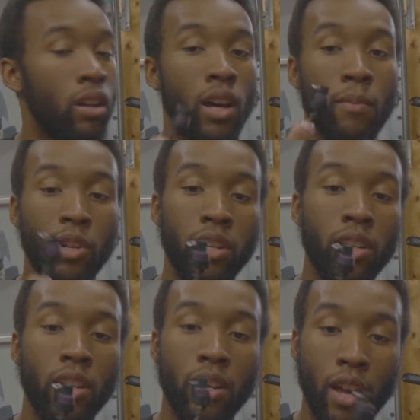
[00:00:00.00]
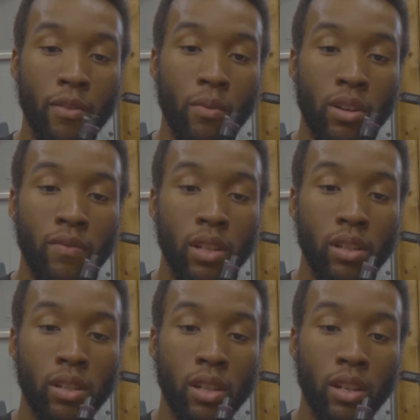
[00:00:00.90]
I'm gonna need another one of
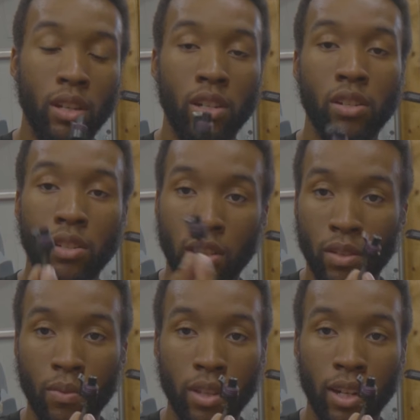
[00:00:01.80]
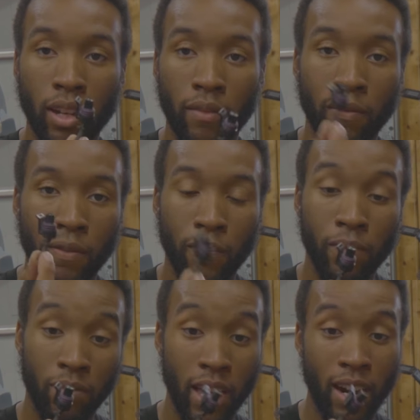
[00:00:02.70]
these in addition to this one
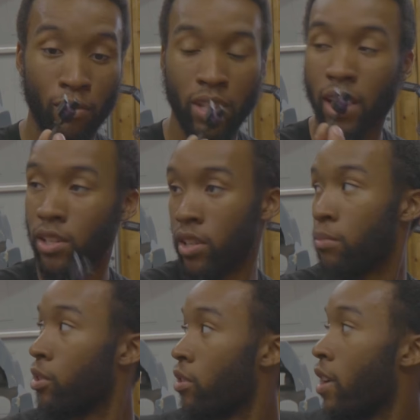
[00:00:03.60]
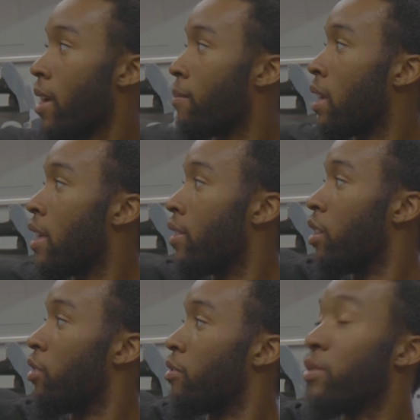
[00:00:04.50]
that I was actually able to grab. The
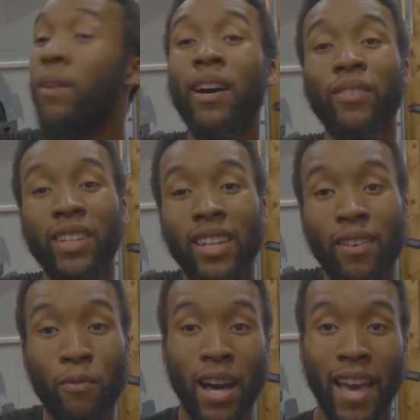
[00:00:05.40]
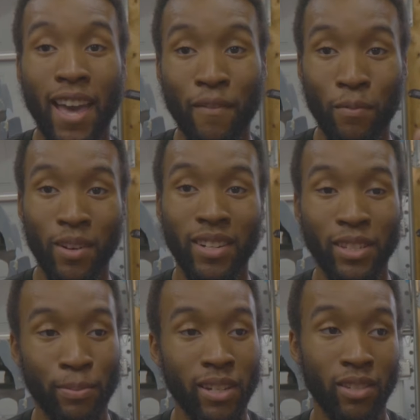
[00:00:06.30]
only reason why I have one
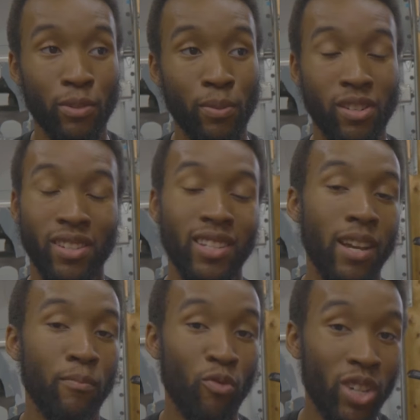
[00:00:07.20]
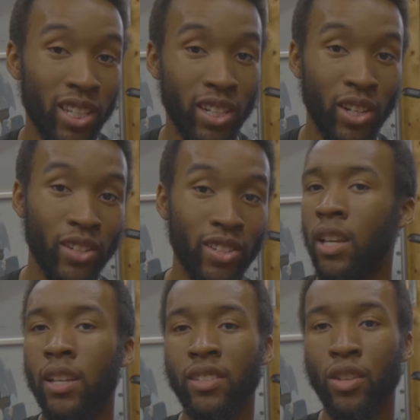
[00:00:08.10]
is because I was pushing the time really close
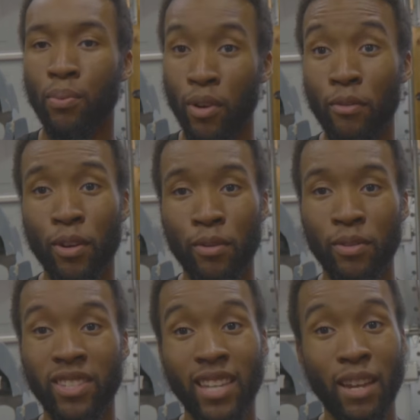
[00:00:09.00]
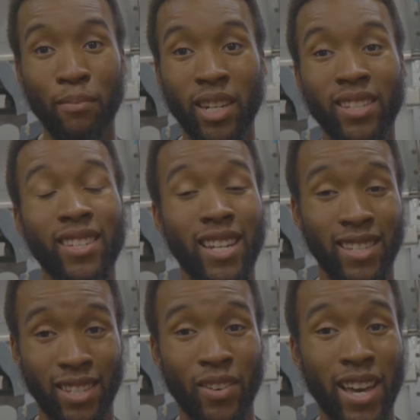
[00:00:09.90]
to the point where it was 10 minutes and I
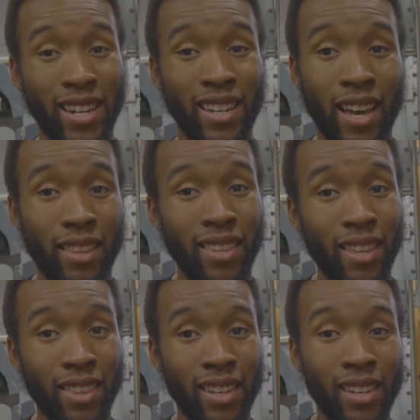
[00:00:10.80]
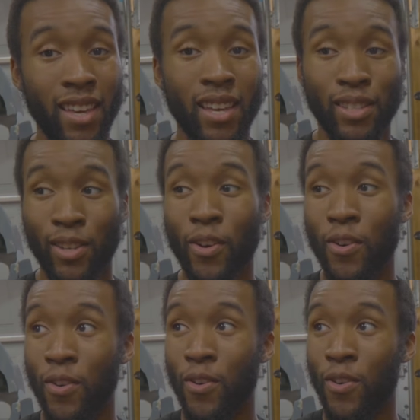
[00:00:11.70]
still hadn't gotten that thing.
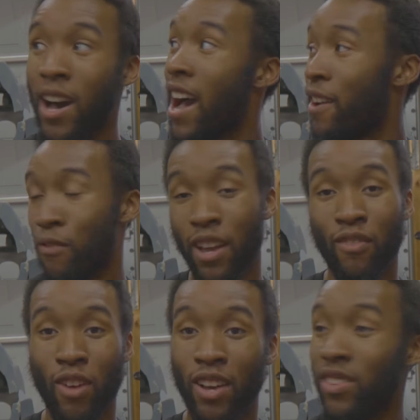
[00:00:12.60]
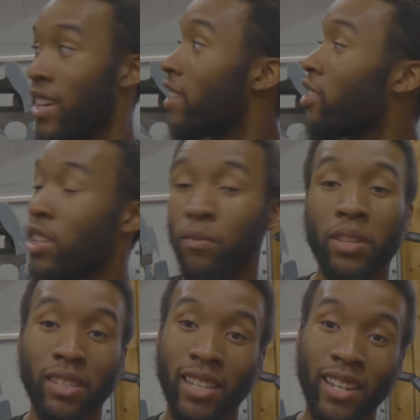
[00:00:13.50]
So I ran around like a chicken with
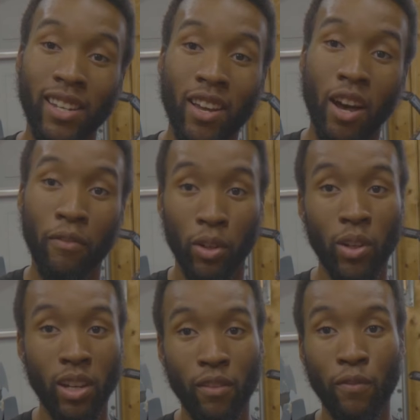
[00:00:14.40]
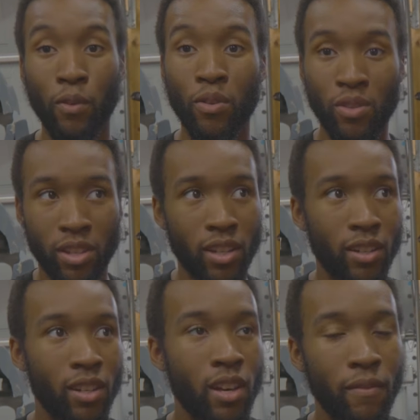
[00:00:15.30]
his head cut off looking for
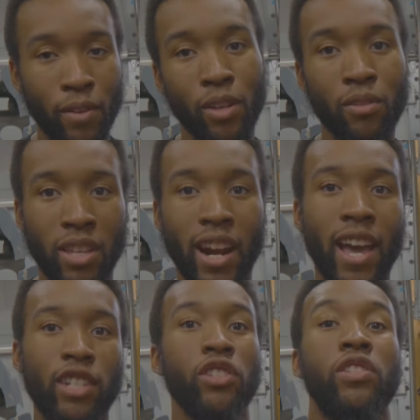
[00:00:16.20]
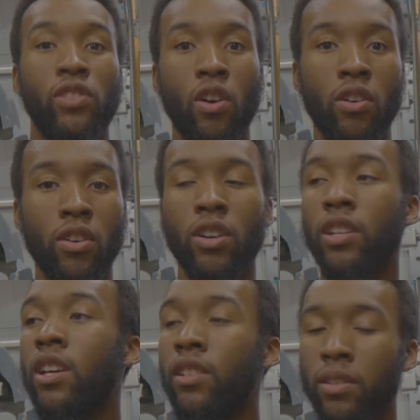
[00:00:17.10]
the vehicle that I actually saw it on
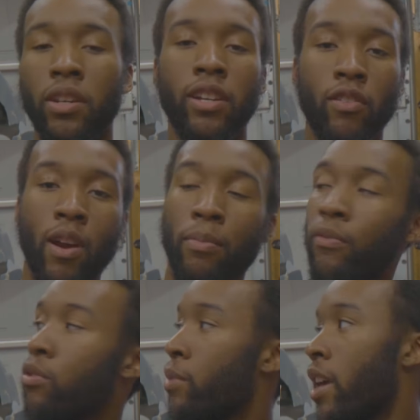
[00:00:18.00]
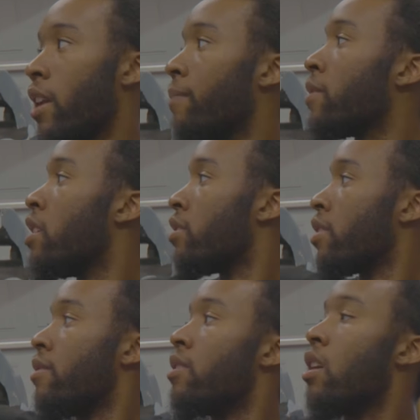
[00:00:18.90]
so that I could grab it before we head out.
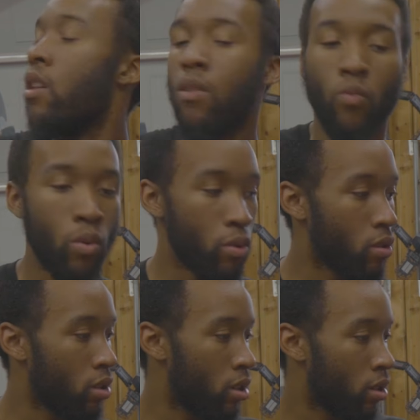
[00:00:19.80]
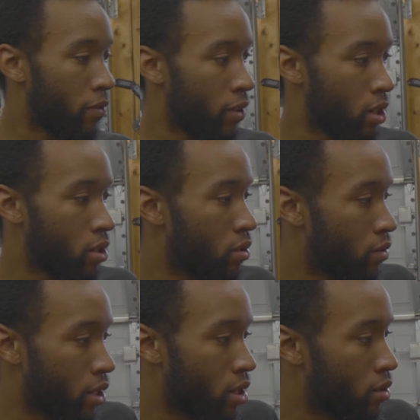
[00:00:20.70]
So what we're gonna finish
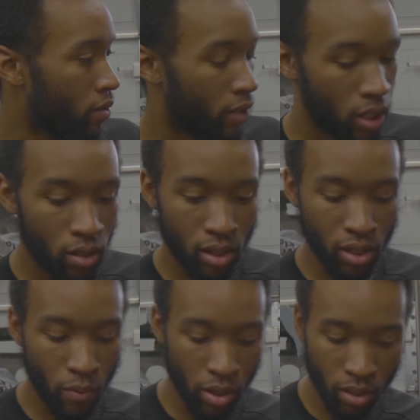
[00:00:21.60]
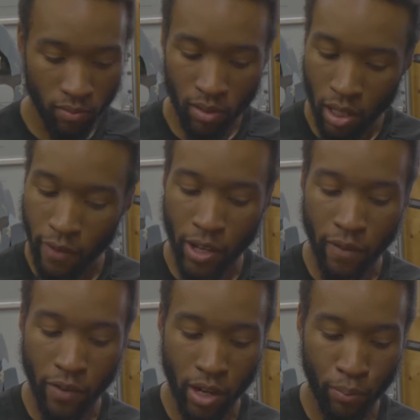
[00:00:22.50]
doing here in the video is I wanna see if I can
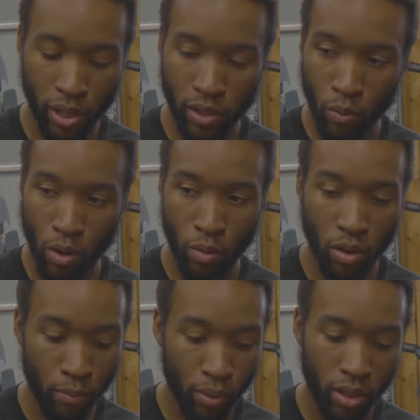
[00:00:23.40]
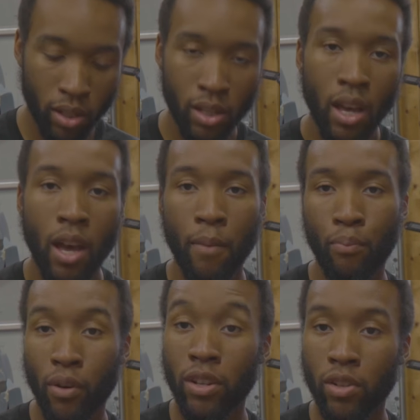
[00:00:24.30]
find a place where we're gonna put this. I'm
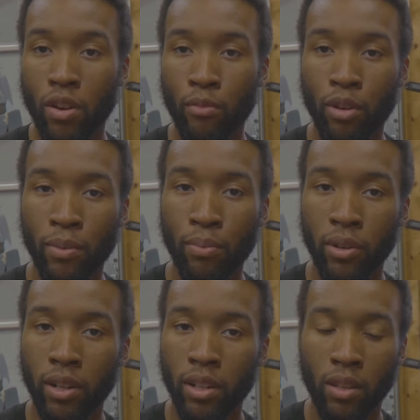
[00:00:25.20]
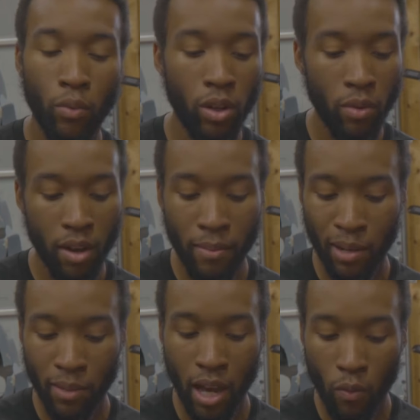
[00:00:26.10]
pretty sure I'm gonna be putting it in the wheel well, but
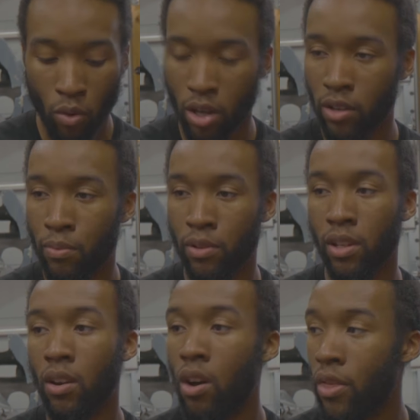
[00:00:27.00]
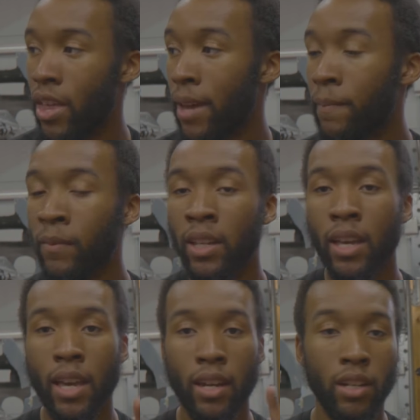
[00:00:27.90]
I'm not 100% on that.
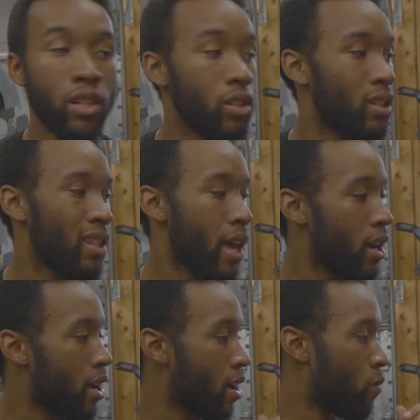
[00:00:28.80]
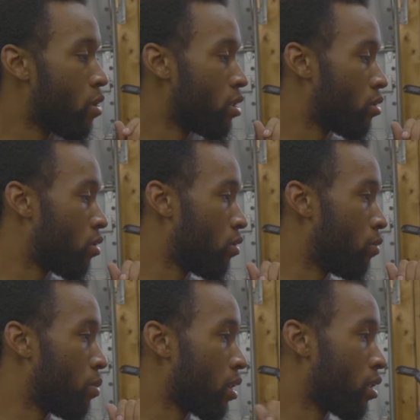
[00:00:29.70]
In addition to that, I want to
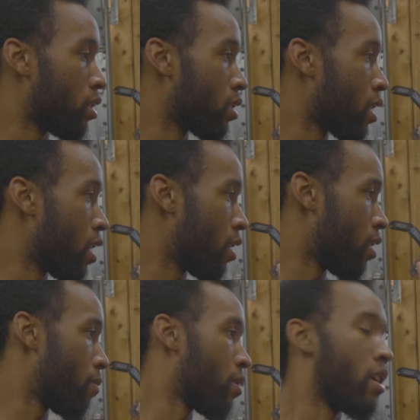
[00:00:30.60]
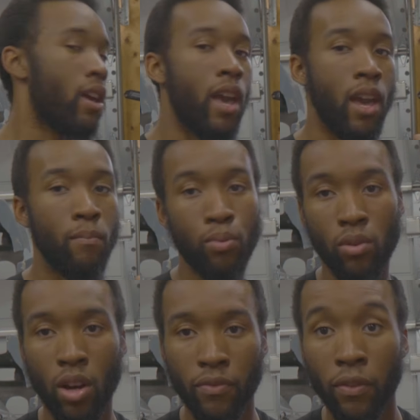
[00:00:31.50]
pick this guy up and
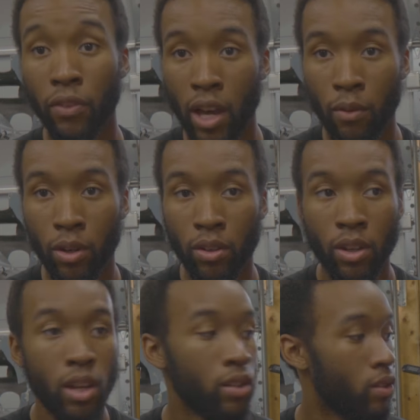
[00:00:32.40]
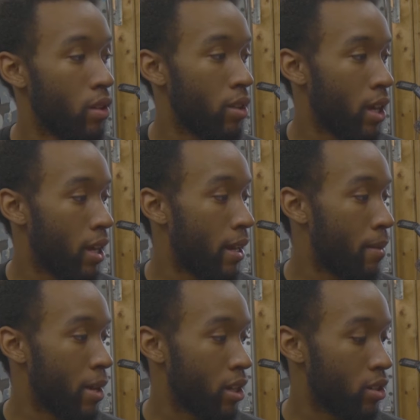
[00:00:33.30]
pull off the flywheel so that
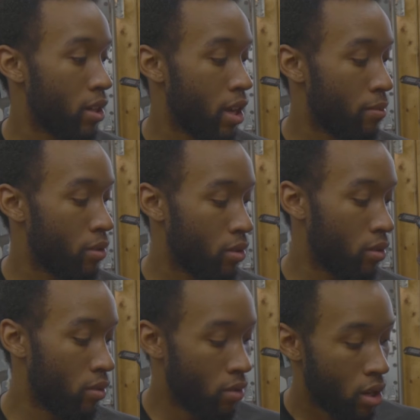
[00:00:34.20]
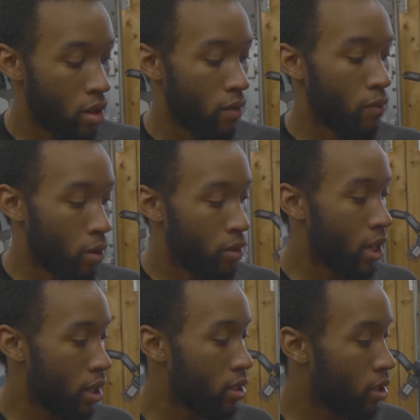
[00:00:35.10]
I'm actually able to
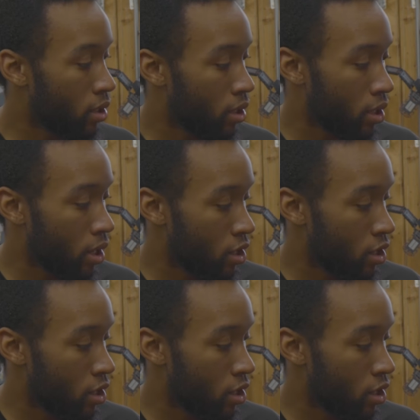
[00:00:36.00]
rotate the